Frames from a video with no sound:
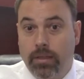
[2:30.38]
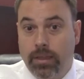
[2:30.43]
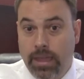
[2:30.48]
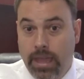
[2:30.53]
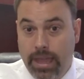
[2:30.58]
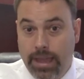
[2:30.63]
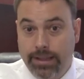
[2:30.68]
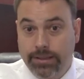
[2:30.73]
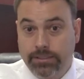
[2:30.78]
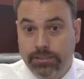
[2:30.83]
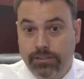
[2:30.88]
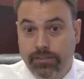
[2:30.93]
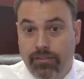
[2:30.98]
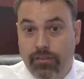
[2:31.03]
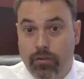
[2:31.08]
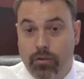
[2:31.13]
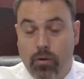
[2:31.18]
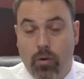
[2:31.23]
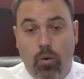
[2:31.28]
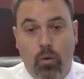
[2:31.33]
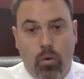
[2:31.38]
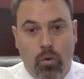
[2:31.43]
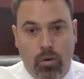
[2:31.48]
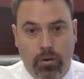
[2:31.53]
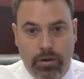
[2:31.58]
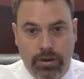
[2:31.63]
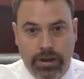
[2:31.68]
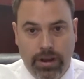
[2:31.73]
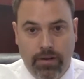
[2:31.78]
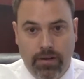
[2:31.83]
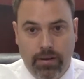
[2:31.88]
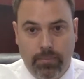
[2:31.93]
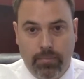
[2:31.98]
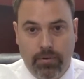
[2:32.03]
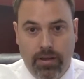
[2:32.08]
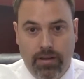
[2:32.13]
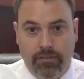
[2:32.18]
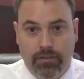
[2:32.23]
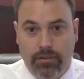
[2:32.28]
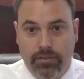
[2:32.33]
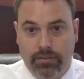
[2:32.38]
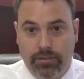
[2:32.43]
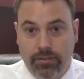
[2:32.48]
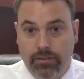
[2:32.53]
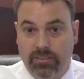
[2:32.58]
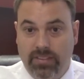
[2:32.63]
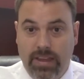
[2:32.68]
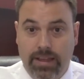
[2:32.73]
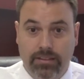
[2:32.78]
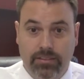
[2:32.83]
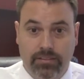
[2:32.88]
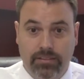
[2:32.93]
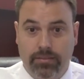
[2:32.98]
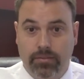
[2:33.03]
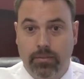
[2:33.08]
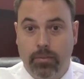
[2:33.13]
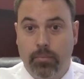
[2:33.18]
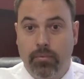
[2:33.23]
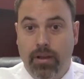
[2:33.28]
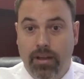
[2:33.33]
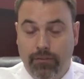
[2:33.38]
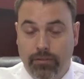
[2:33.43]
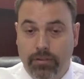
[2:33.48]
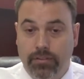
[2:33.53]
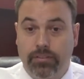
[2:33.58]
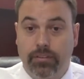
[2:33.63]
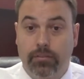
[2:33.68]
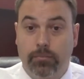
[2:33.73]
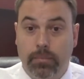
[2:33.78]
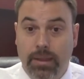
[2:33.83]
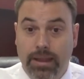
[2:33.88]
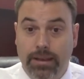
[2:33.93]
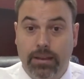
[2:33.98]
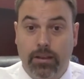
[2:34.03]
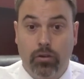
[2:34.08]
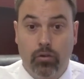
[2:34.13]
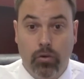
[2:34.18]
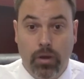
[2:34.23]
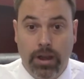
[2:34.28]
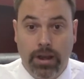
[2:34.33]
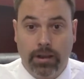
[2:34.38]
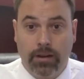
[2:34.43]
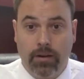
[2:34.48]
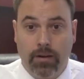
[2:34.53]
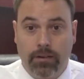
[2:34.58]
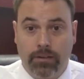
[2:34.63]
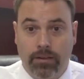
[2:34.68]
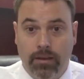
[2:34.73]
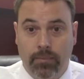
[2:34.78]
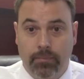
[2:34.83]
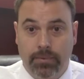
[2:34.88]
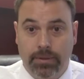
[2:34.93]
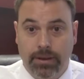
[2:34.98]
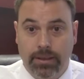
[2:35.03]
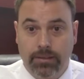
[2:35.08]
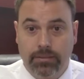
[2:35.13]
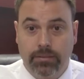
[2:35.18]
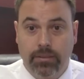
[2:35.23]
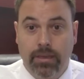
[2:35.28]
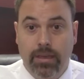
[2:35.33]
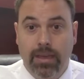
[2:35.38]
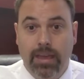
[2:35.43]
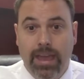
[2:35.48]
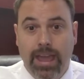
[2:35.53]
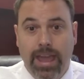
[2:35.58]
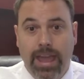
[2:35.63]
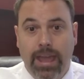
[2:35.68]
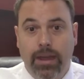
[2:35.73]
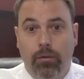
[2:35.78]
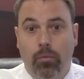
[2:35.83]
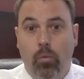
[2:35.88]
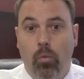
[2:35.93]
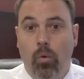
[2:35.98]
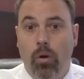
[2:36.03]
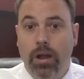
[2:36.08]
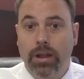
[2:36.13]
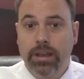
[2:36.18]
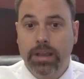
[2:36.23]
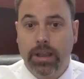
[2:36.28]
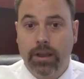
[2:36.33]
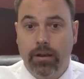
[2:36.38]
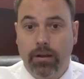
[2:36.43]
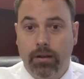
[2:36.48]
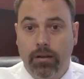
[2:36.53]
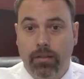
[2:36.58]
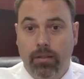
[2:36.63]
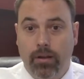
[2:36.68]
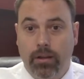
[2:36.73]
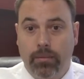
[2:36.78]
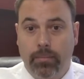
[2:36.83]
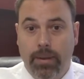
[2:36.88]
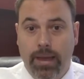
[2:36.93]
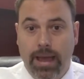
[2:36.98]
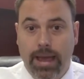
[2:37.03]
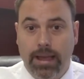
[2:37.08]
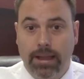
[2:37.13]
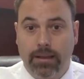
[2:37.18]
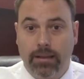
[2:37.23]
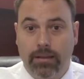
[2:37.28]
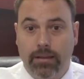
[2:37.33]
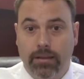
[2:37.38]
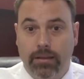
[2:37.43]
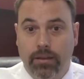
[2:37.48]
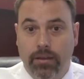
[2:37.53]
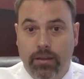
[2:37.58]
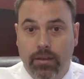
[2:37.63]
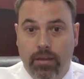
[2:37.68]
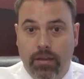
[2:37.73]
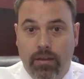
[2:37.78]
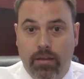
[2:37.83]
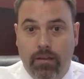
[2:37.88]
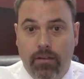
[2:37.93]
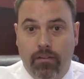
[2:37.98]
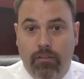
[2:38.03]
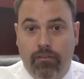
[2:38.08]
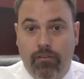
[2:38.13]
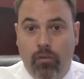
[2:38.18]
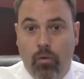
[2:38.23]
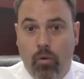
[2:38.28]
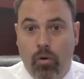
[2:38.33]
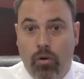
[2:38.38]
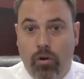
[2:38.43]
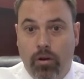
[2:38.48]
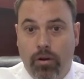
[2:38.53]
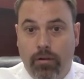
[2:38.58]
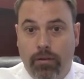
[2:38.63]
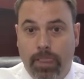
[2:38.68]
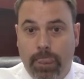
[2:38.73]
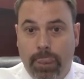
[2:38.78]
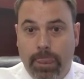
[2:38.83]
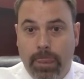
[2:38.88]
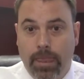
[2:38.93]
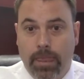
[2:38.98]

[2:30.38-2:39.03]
case for ordinary preferences, that's the preferences made to credit card companies, and 1 year look back for